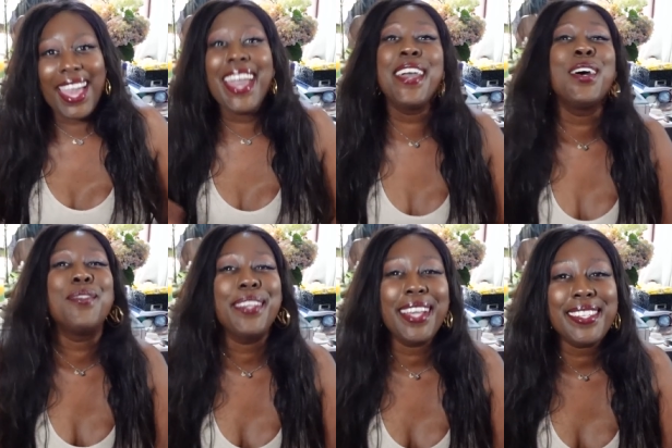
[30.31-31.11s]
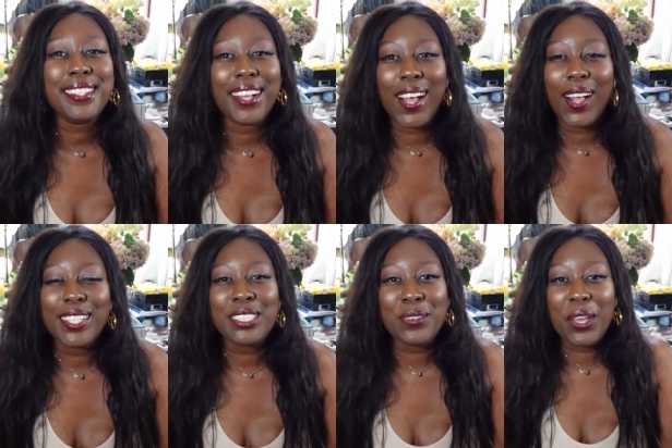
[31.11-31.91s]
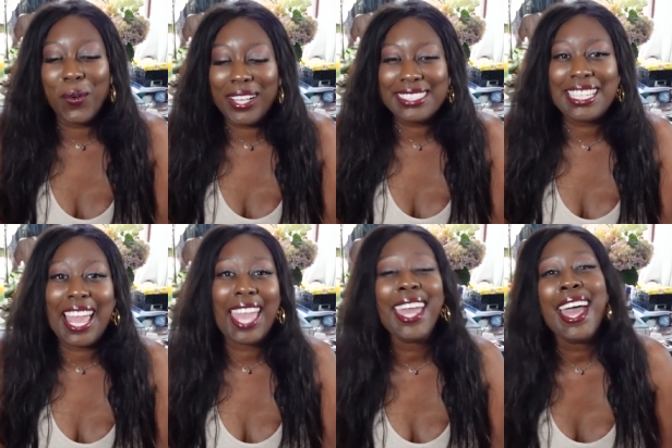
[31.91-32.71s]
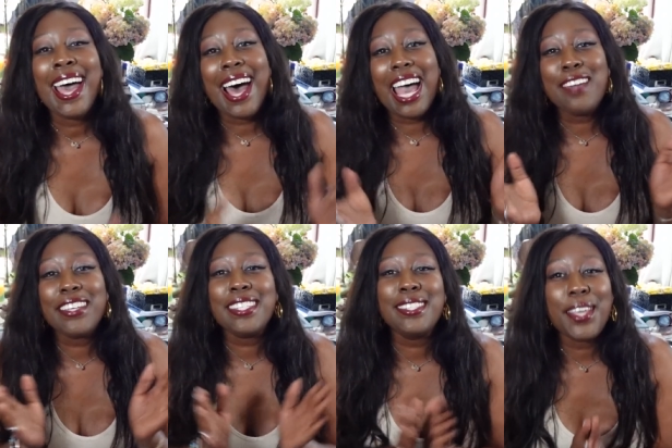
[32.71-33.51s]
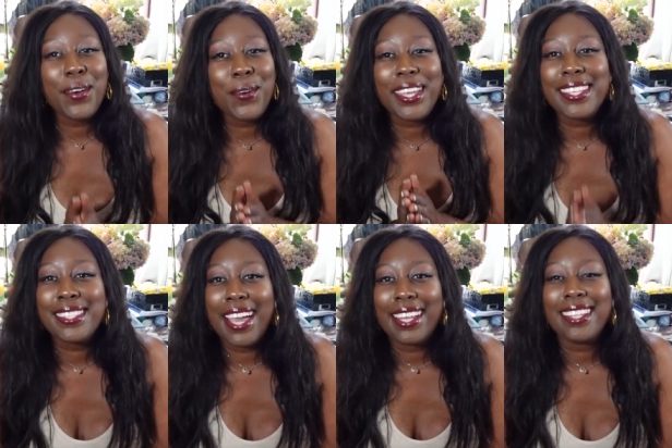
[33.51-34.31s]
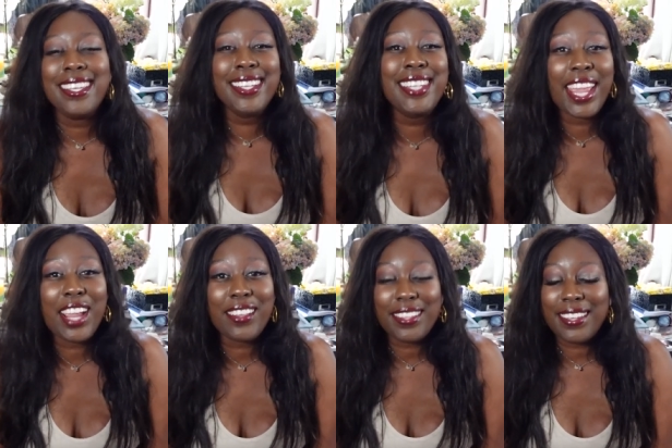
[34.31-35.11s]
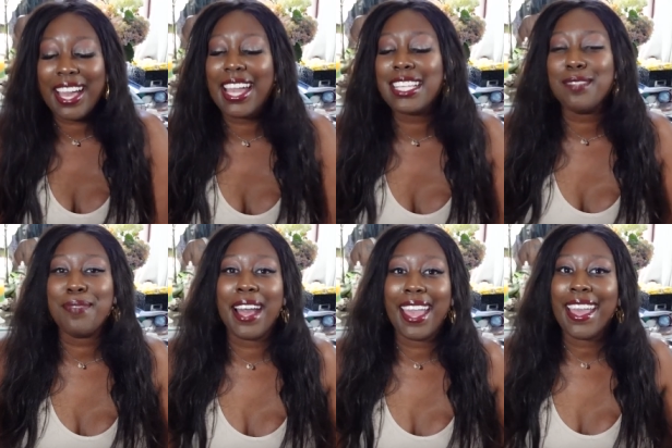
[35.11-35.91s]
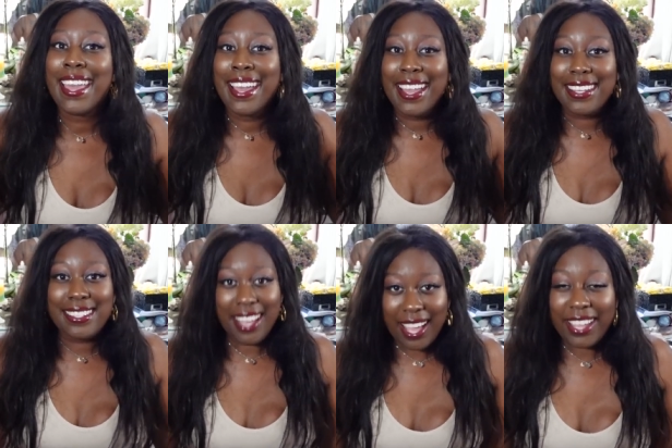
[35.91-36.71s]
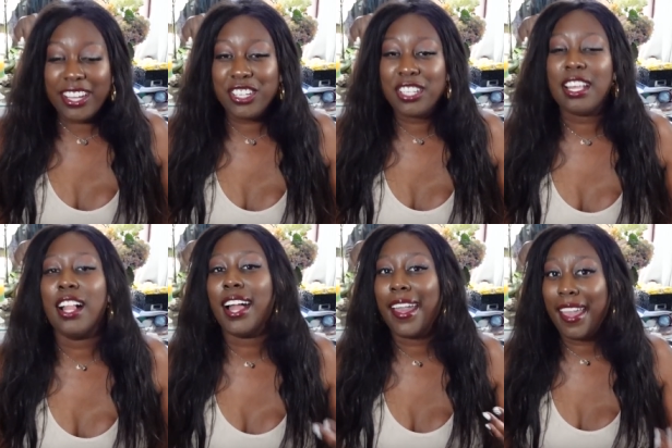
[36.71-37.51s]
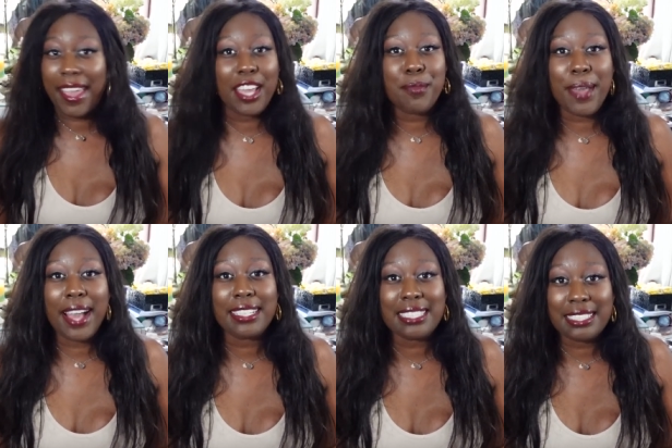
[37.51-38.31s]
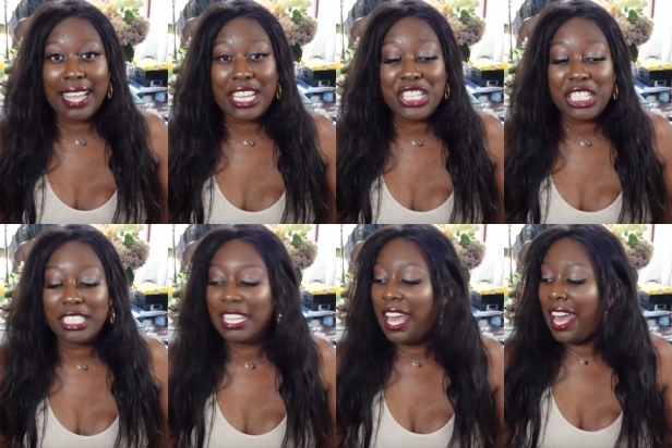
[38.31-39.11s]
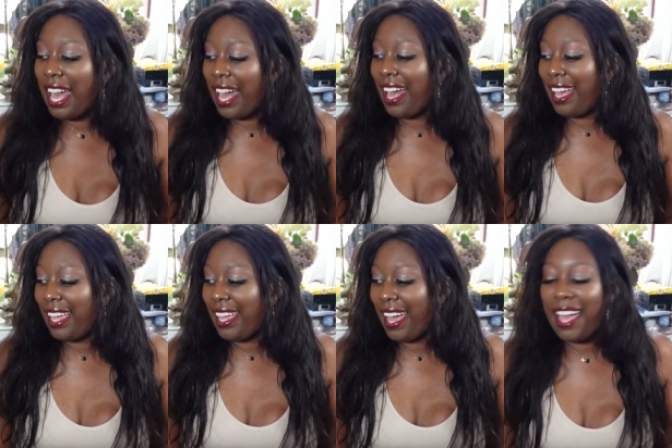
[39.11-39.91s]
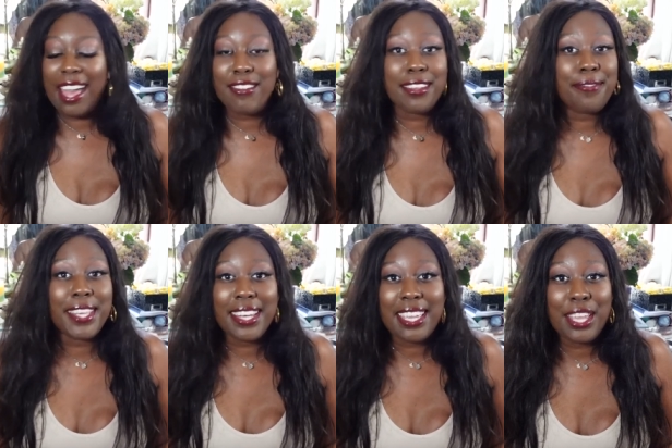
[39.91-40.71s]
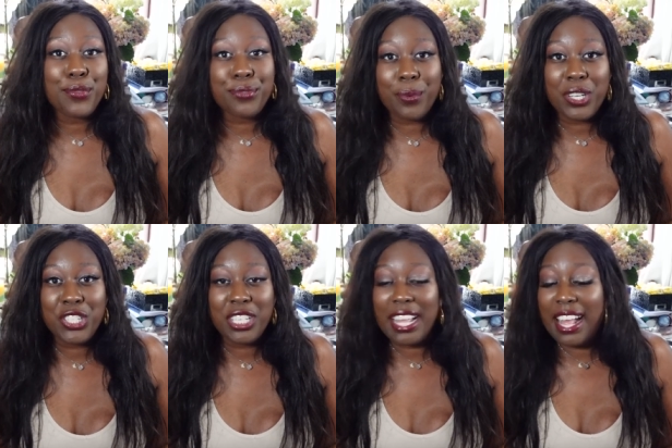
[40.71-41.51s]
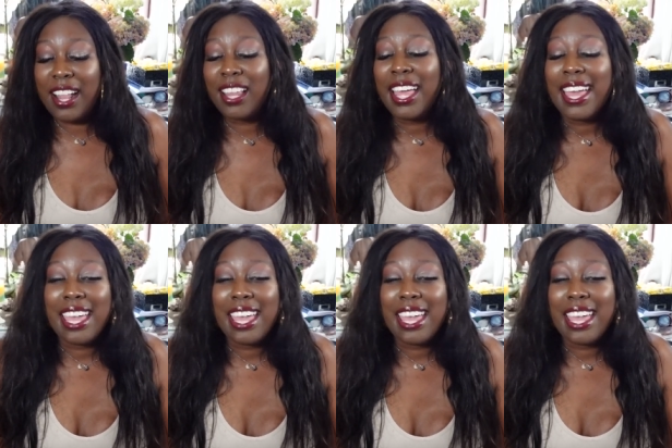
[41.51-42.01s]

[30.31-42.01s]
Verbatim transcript: I hope you guys are all doing well today. I'm so excited to share with you guys my entire Chanel handbag collection. I have an affinity for Chanel.